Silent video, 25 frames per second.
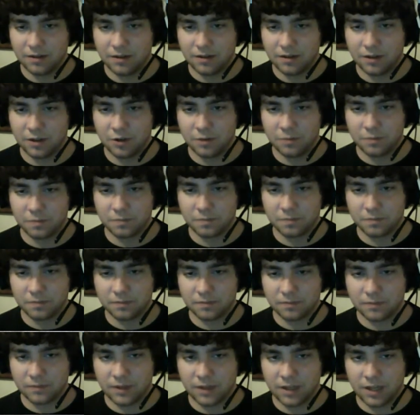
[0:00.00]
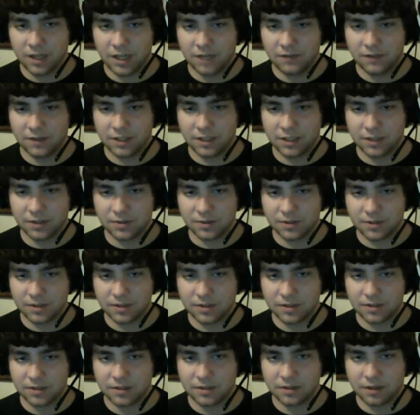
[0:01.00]
Nope. Not even
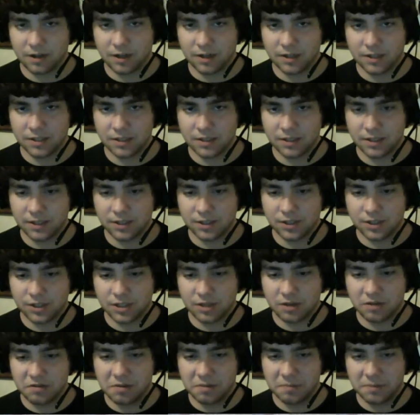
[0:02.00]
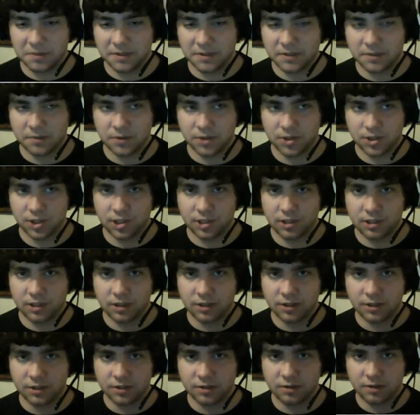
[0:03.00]
close. Alright, so let's just go up and squish their
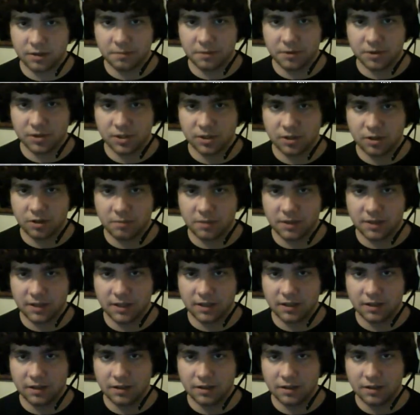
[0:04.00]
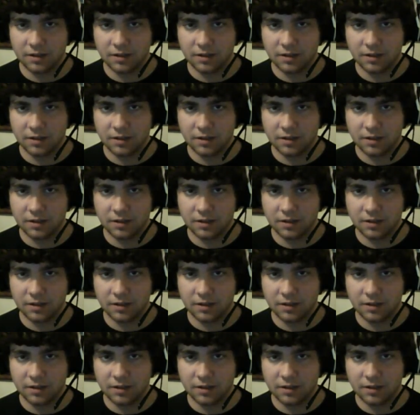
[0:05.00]
little three-person army then.